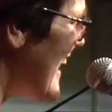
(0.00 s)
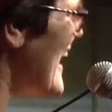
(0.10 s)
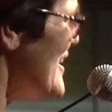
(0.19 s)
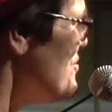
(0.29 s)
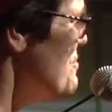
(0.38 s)

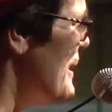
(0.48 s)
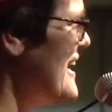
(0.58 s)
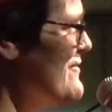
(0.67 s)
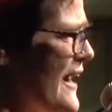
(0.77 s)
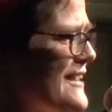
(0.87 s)
Can you
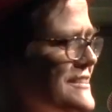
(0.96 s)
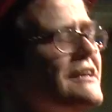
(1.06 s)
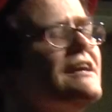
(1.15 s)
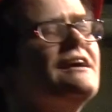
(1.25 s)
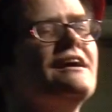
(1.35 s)
believe it?
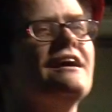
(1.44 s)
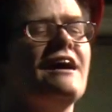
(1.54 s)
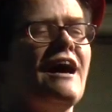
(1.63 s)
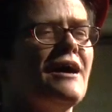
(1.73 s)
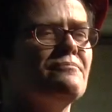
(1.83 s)

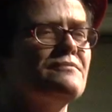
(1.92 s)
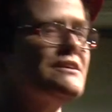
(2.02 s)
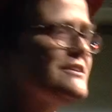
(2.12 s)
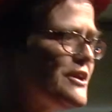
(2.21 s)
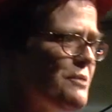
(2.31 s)

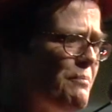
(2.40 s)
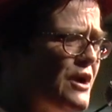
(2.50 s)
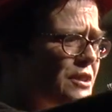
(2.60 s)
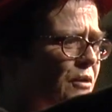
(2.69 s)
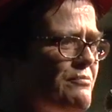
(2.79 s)
So
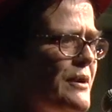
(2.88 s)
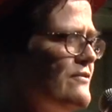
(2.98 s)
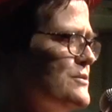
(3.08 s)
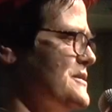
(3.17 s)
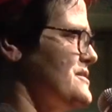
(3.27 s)
buy them off me
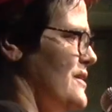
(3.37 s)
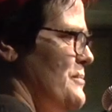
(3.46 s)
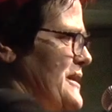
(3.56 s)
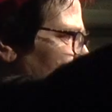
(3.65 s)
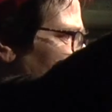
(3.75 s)
afterwards,
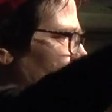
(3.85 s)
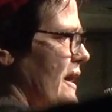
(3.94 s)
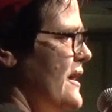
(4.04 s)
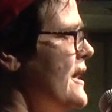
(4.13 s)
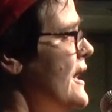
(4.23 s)
sorry, down
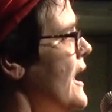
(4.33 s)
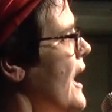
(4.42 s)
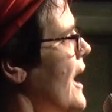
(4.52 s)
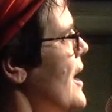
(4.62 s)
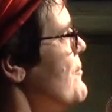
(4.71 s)
there.
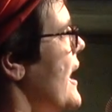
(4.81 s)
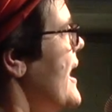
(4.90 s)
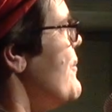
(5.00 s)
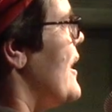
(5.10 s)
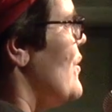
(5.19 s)

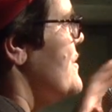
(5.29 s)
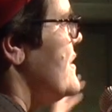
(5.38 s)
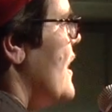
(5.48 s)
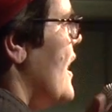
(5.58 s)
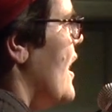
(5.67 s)
Anyway,
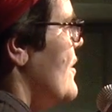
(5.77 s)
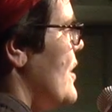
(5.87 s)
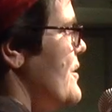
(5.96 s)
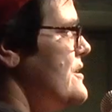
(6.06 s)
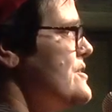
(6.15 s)
look,
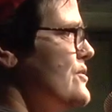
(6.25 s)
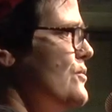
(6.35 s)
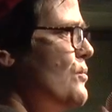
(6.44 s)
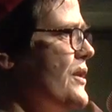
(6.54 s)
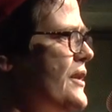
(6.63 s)
I'm going to
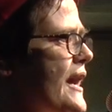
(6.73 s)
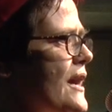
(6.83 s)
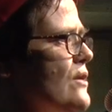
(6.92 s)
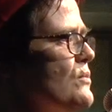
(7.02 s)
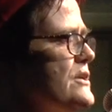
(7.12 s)
do one
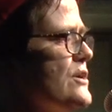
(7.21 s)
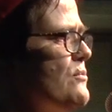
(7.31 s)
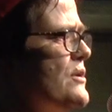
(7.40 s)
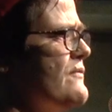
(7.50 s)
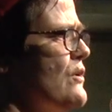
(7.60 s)
now, which I
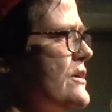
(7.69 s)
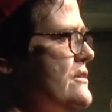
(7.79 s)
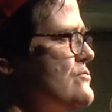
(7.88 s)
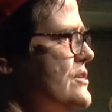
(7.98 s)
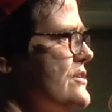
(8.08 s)
won't give a long
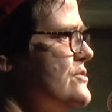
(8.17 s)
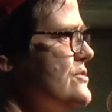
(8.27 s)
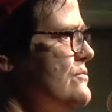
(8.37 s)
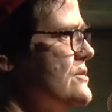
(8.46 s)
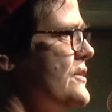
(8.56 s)
introduction
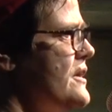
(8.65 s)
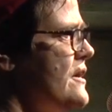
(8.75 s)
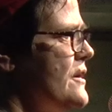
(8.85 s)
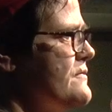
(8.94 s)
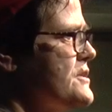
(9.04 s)
to, because I think
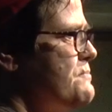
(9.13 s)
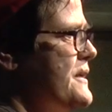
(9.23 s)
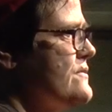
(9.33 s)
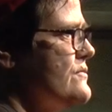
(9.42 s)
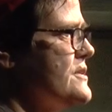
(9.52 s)
it kind of
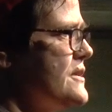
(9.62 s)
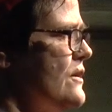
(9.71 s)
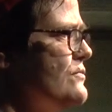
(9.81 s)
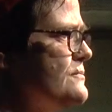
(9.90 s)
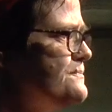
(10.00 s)
speaks for
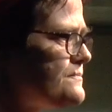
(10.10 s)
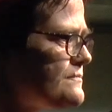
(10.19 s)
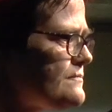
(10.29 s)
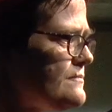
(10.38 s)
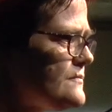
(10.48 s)
itself.
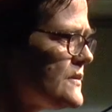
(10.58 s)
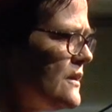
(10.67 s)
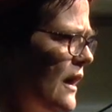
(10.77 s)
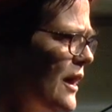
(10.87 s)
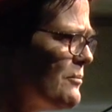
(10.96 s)

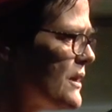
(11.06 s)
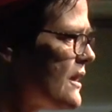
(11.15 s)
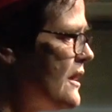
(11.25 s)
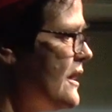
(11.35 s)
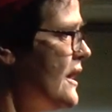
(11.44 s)

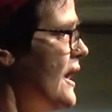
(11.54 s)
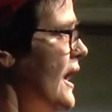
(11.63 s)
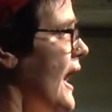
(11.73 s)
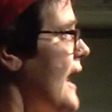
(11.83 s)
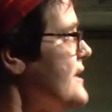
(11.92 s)

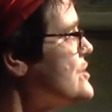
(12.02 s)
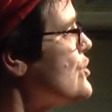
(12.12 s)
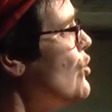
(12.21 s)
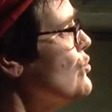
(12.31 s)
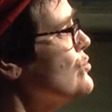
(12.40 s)
And
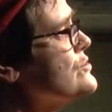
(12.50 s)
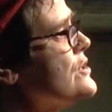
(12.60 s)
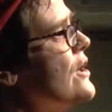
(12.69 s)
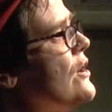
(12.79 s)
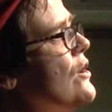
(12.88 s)
it's called
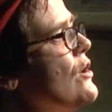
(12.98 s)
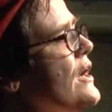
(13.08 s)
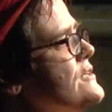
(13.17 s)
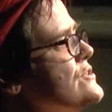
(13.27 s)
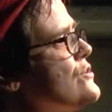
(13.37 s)

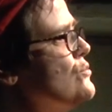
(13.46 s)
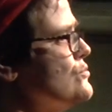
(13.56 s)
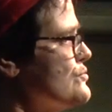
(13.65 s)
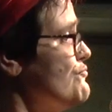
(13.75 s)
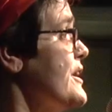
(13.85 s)

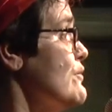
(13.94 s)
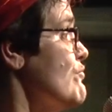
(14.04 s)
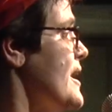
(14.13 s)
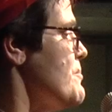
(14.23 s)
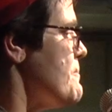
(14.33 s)
Real
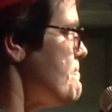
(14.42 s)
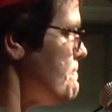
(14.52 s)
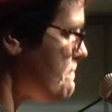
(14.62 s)
Rape.